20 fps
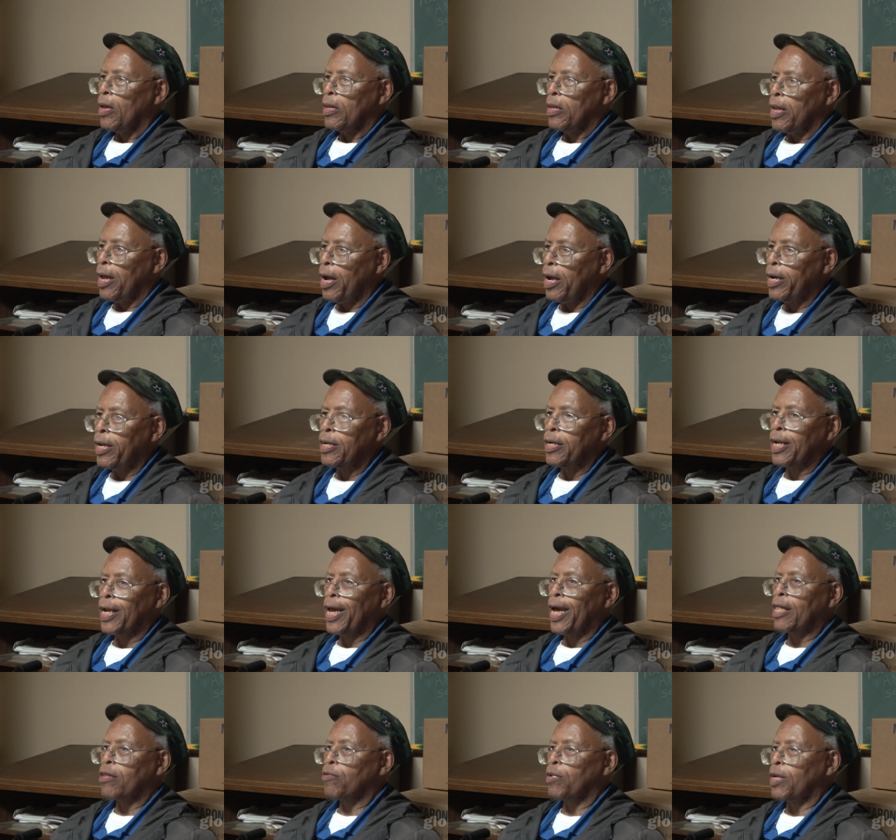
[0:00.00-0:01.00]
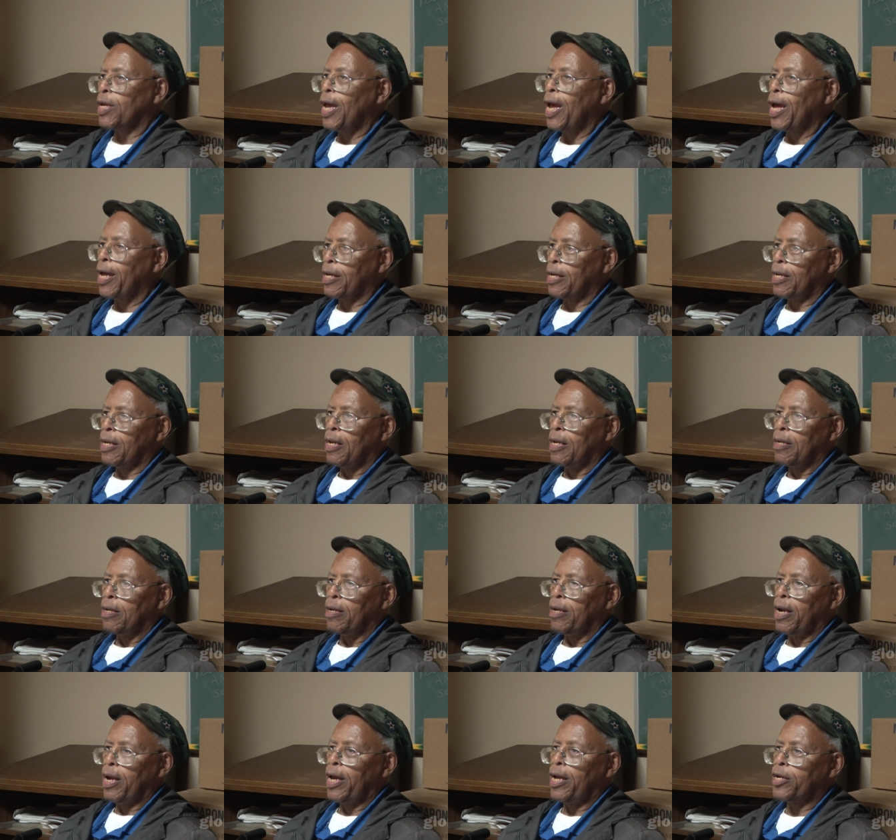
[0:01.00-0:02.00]
They're not in the gathering yet.
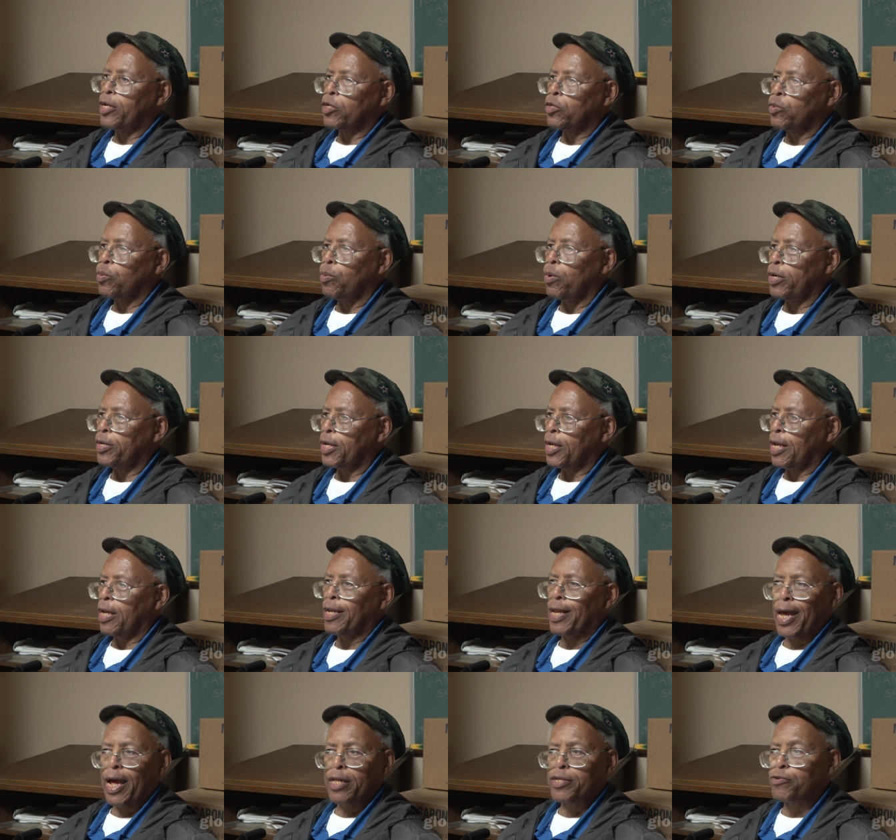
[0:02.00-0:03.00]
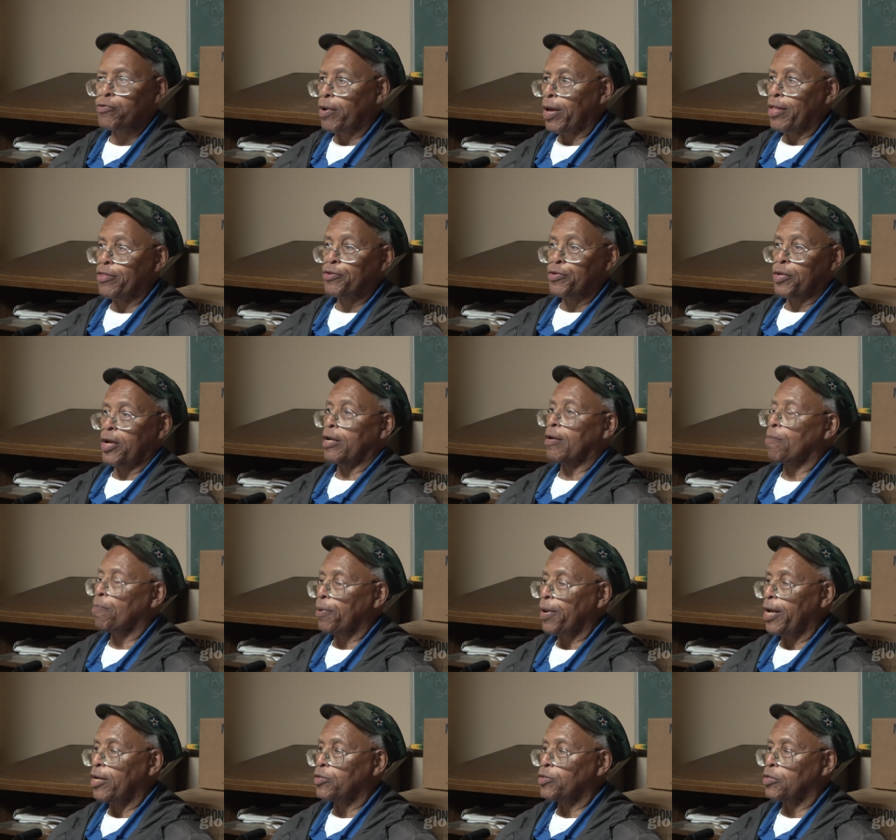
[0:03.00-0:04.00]
They're heading toward the gathering has to take
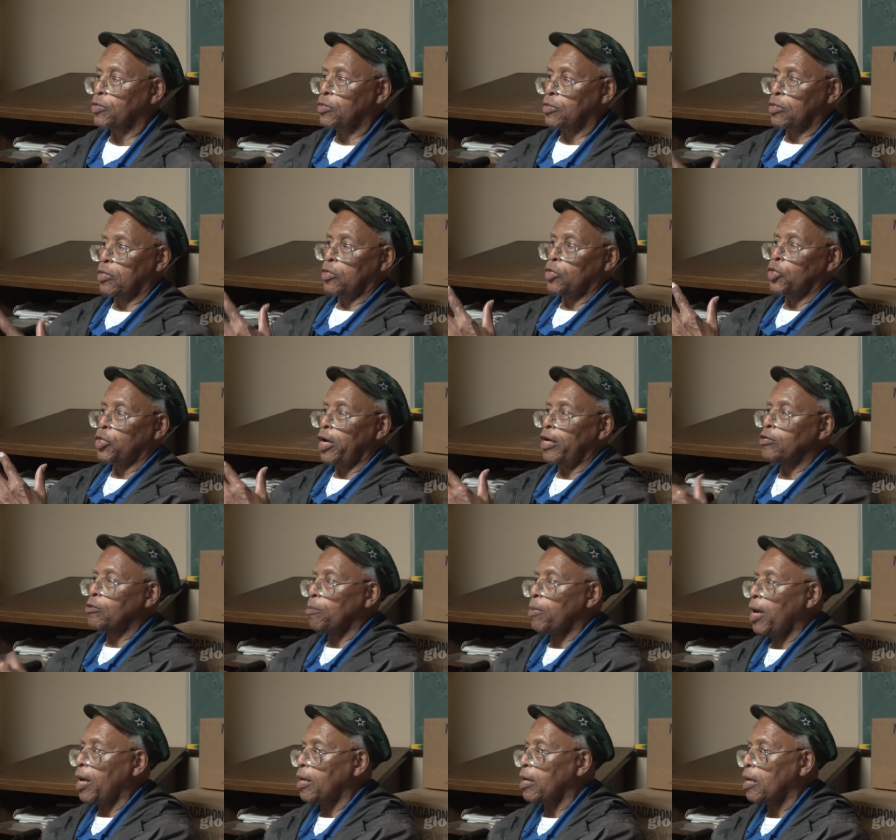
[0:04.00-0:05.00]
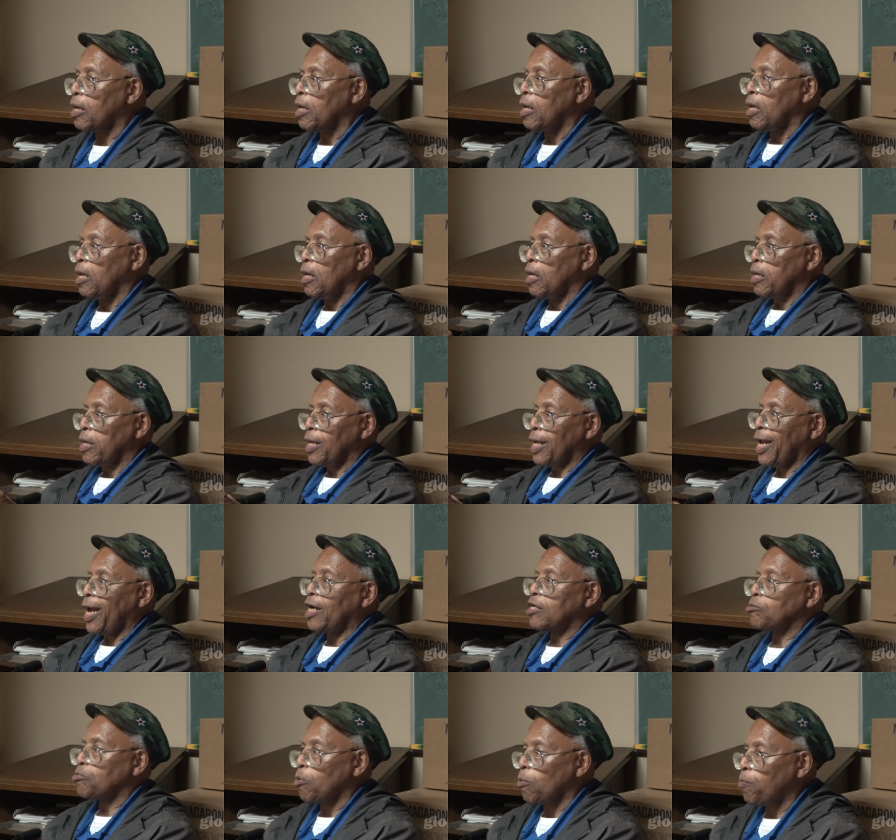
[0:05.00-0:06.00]
place. This is the judgment, the
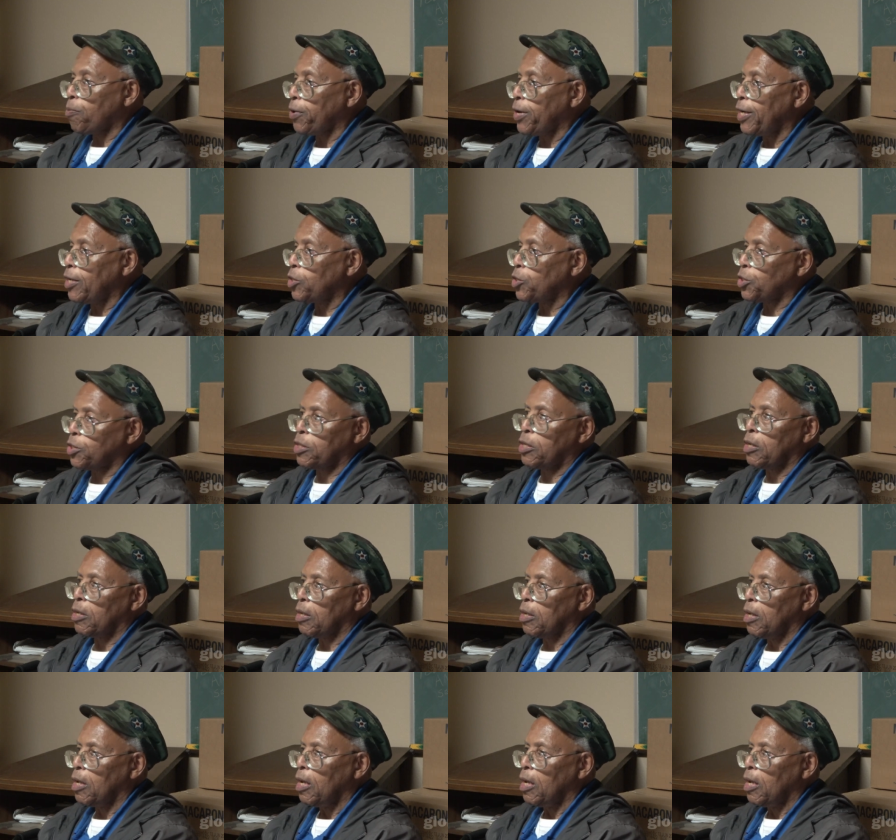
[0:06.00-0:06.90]
gospel preached.